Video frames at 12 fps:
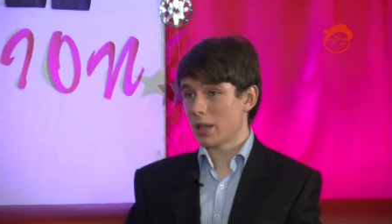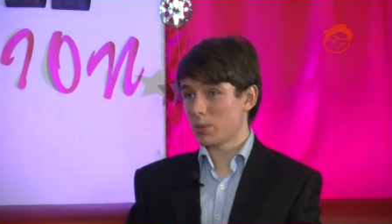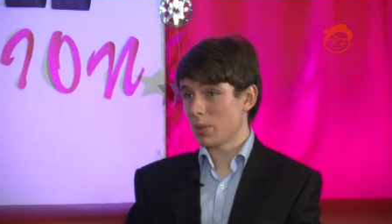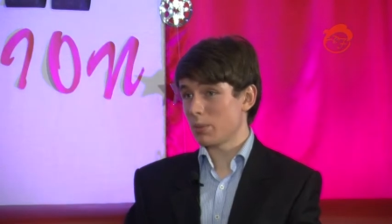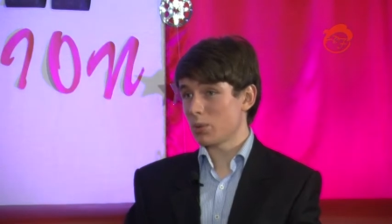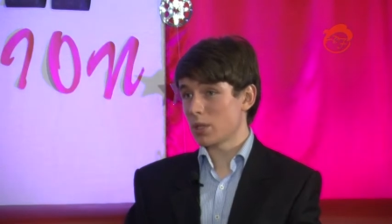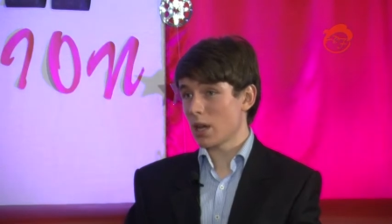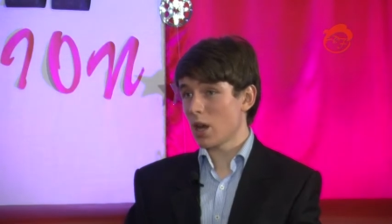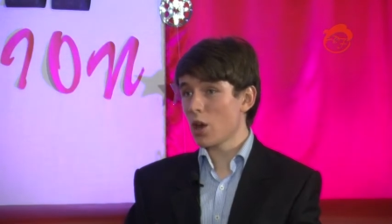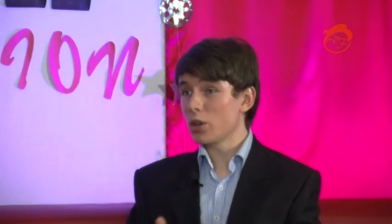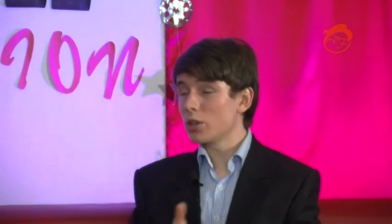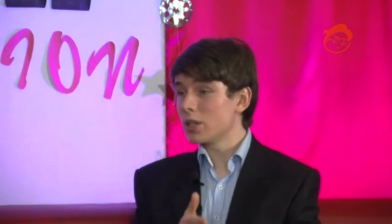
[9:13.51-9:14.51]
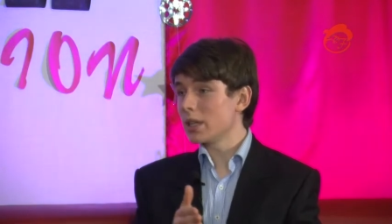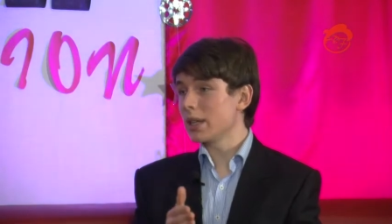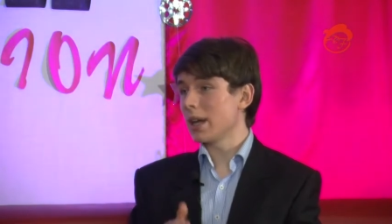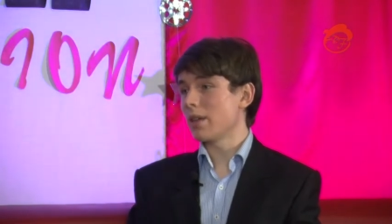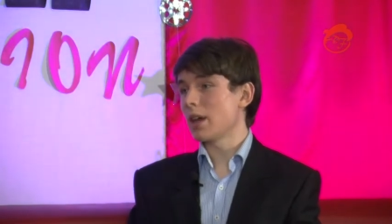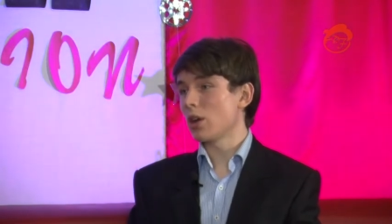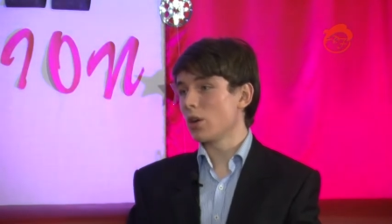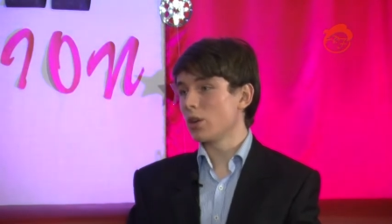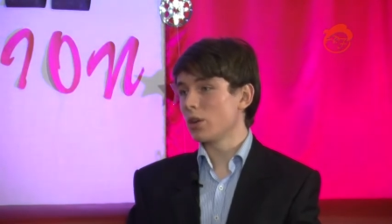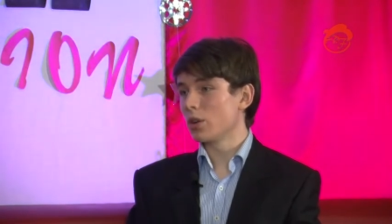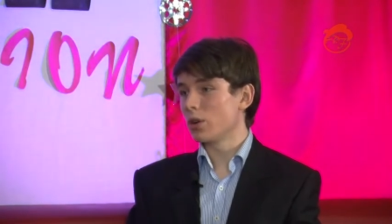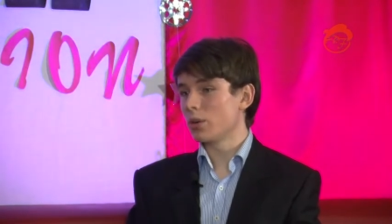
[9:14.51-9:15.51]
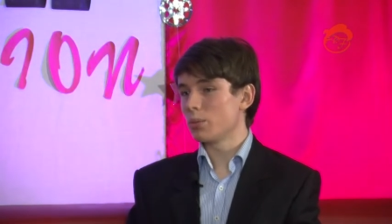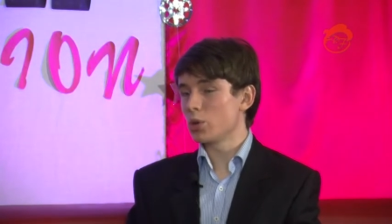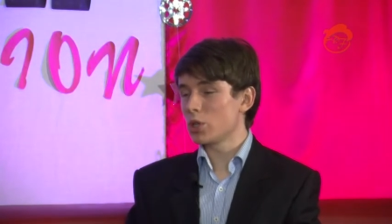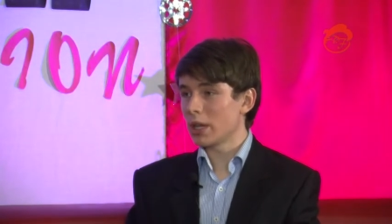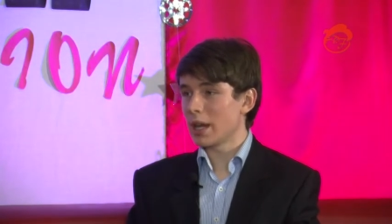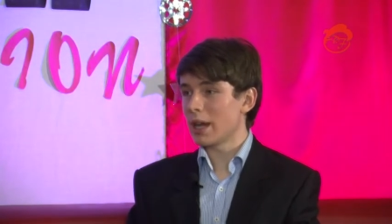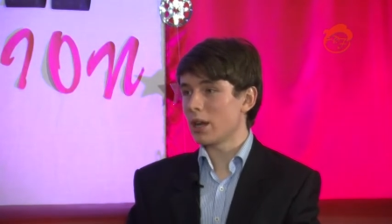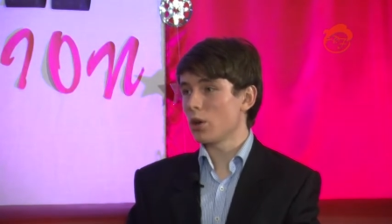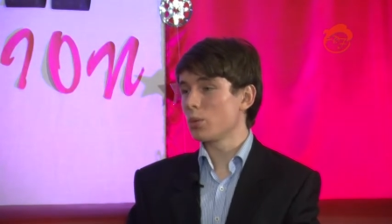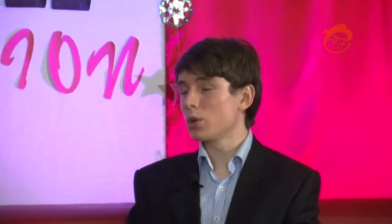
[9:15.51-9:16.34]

as people say, oh, you did get that, oh, you're pushing ahead, oh,